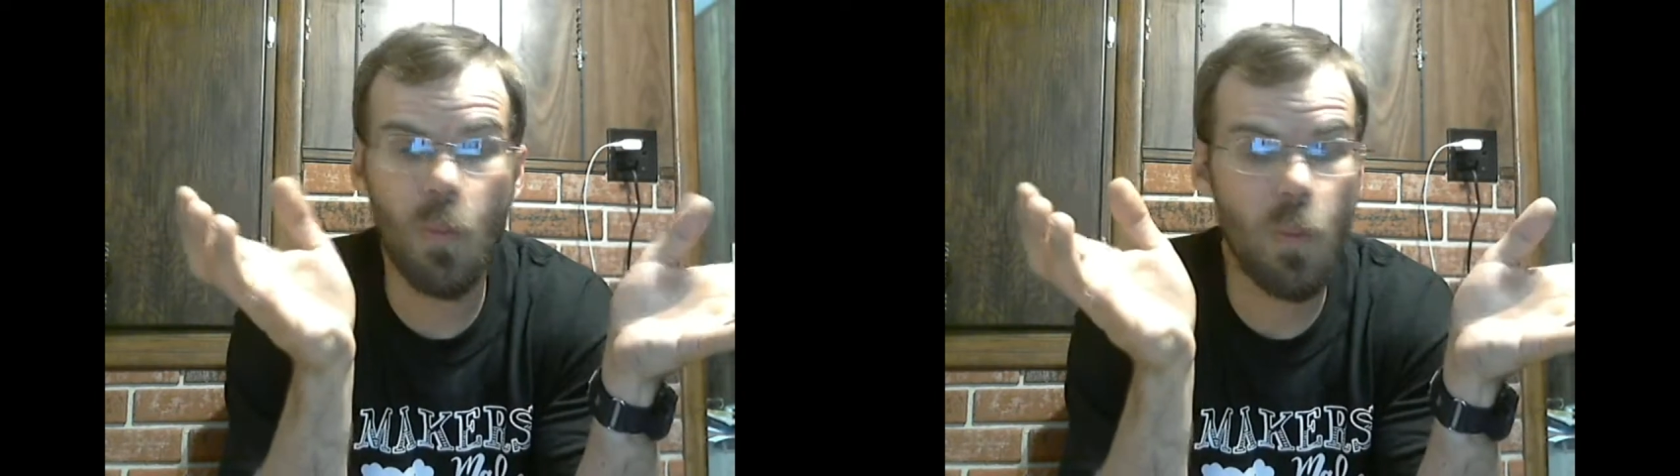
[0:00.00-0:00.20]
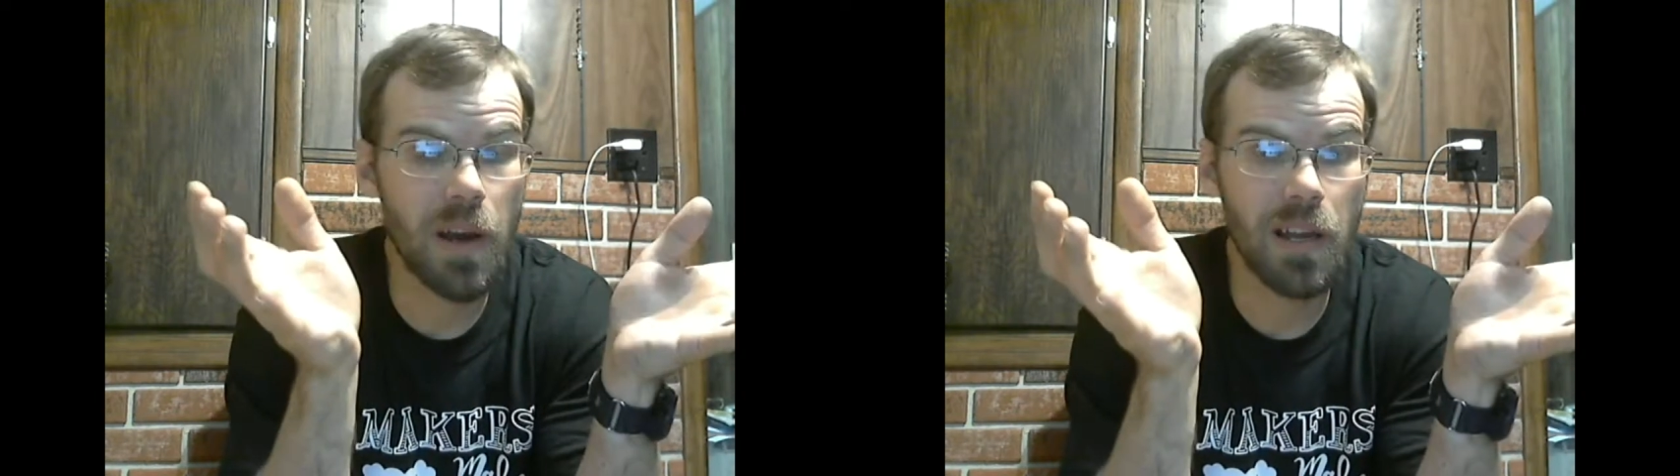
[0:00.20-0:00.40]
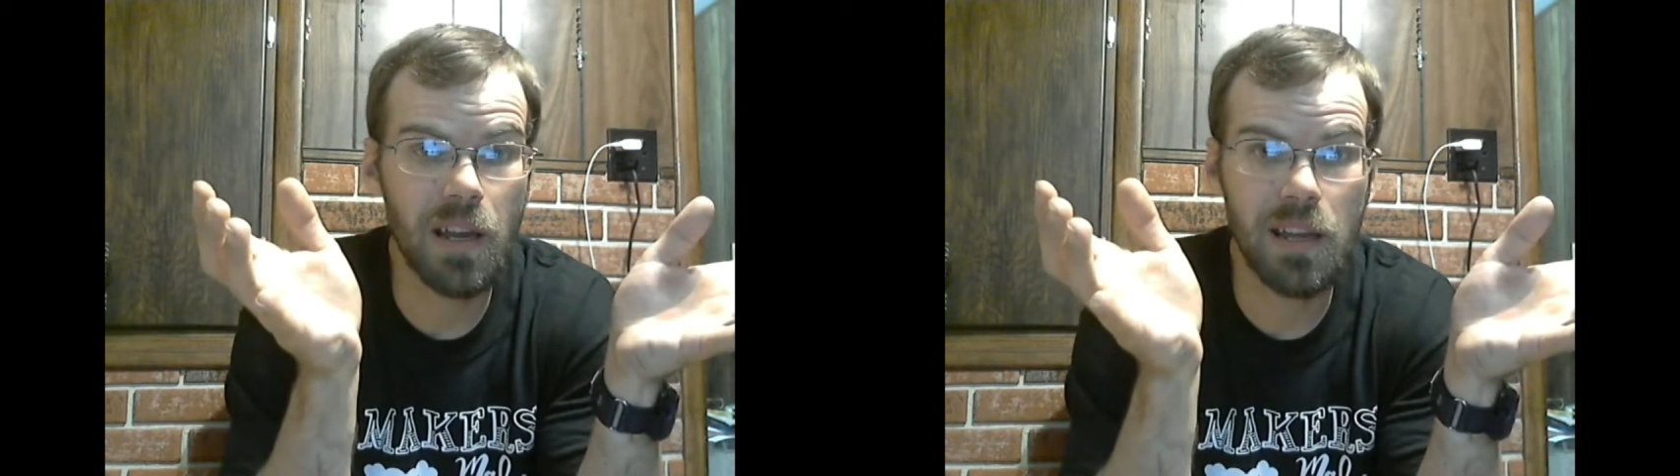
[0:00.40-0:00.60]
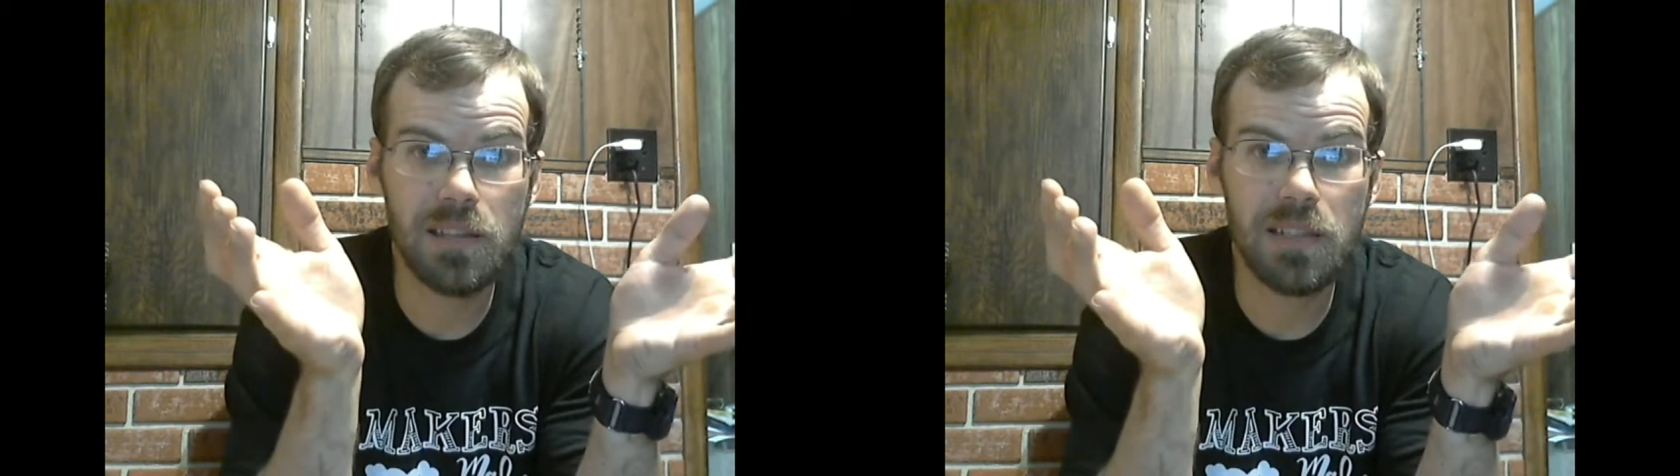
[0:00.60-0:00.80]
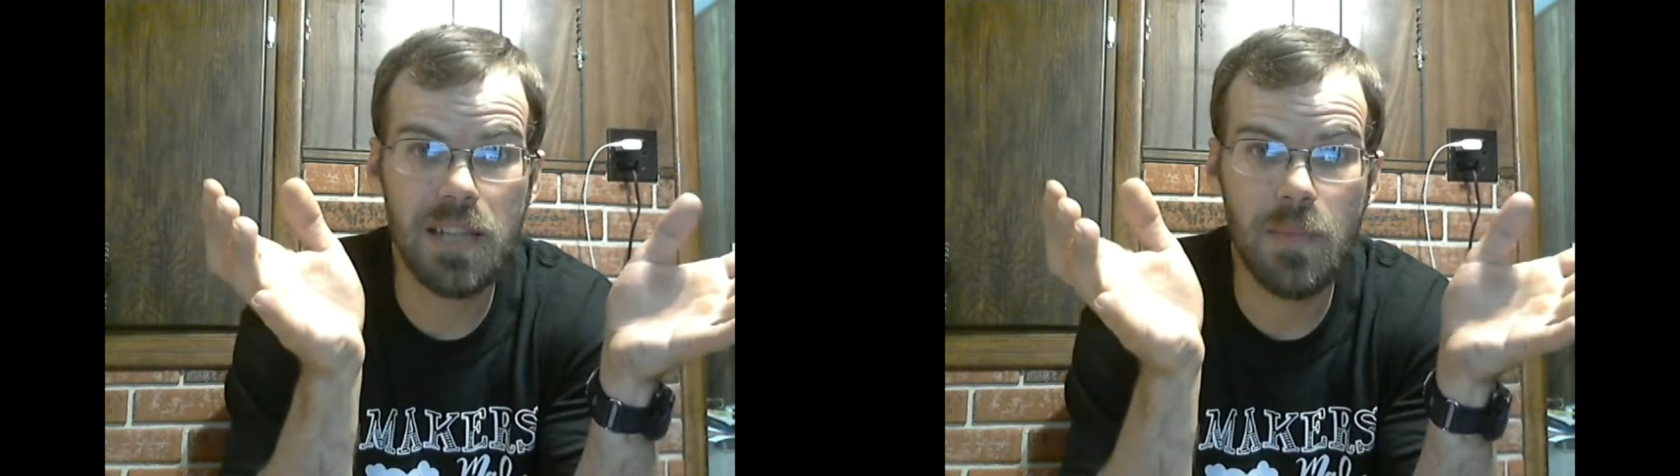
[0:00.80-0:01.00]
want
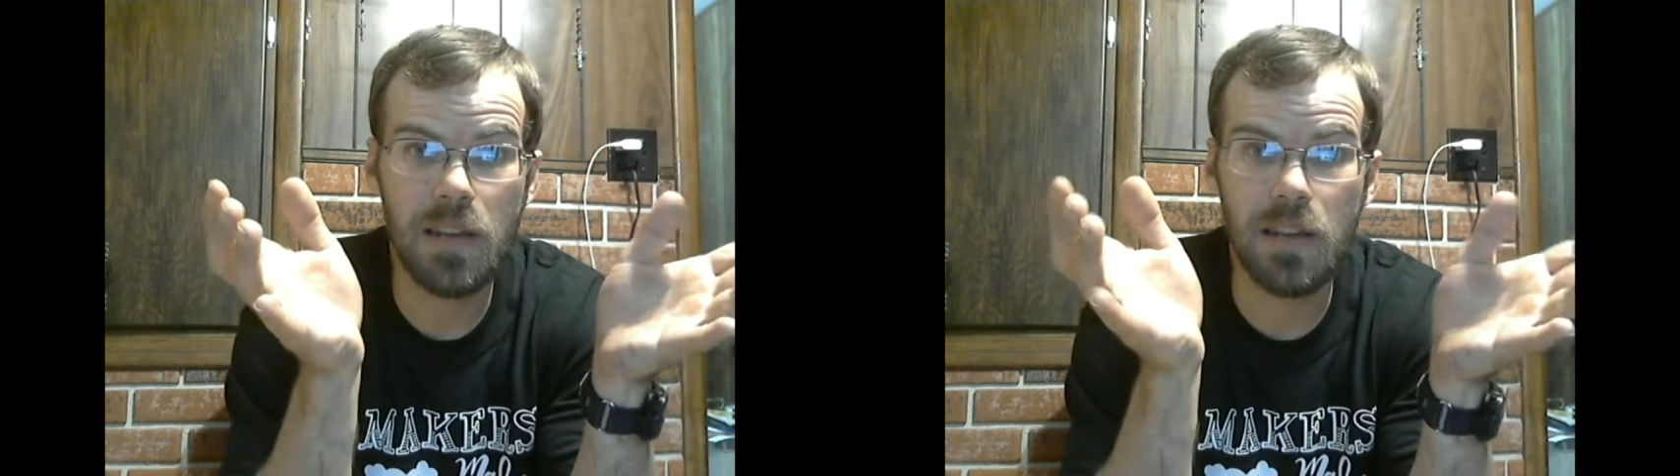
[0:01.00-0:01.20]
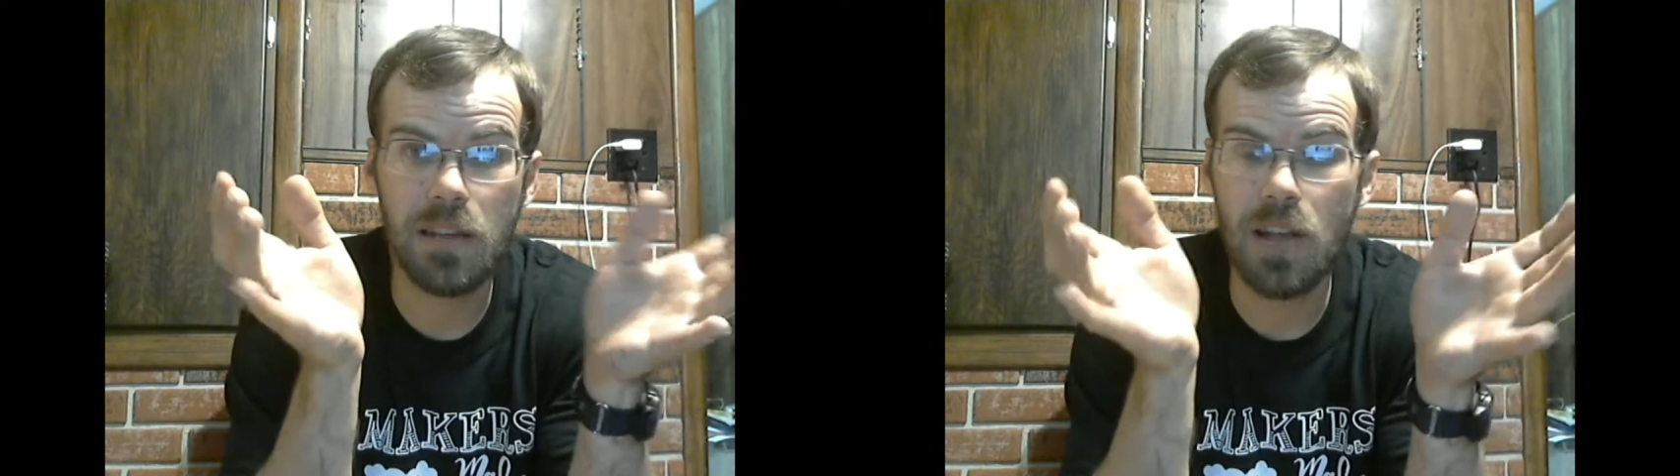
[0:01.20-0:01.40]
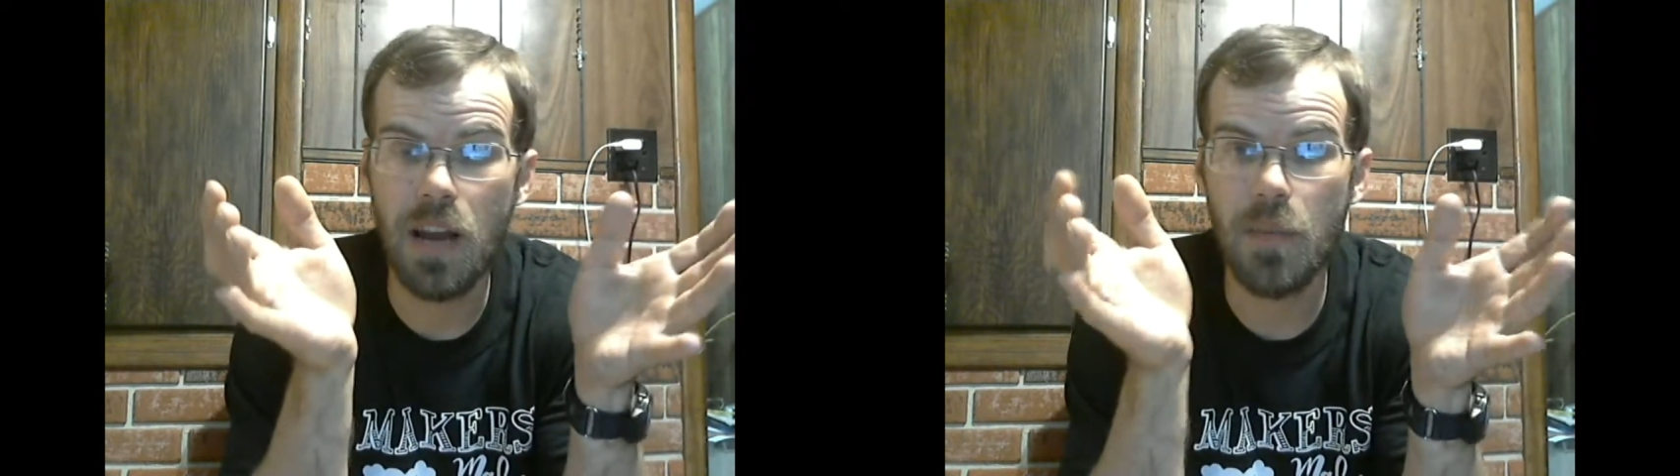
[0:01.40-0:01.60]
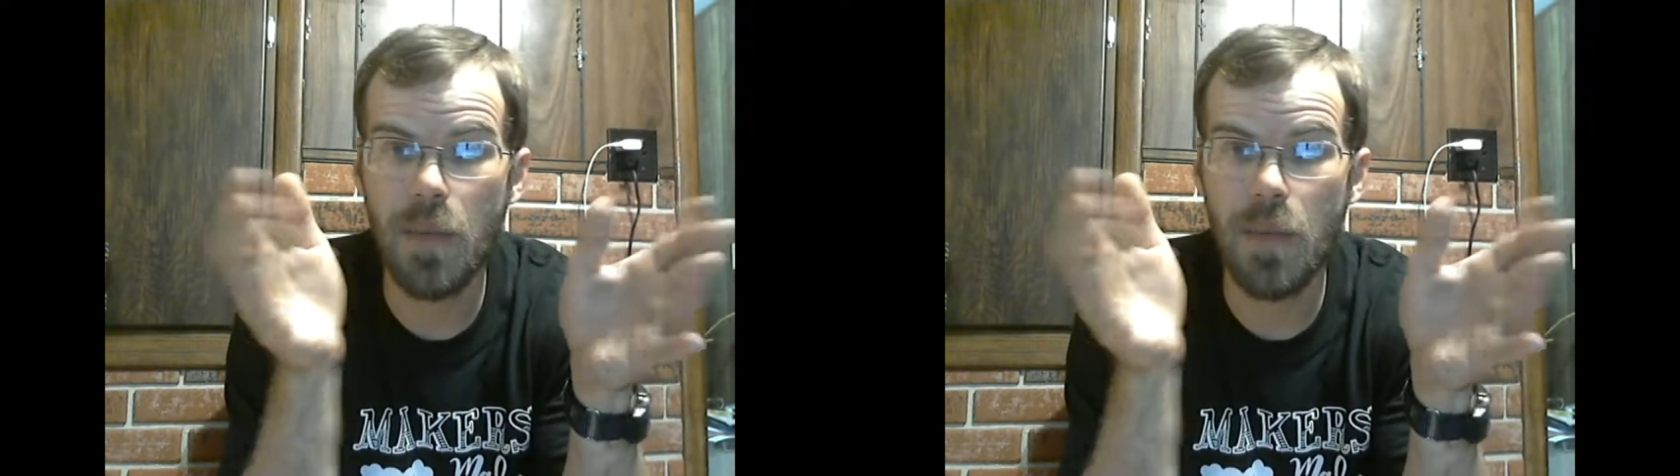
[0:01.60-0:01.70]
to see me talk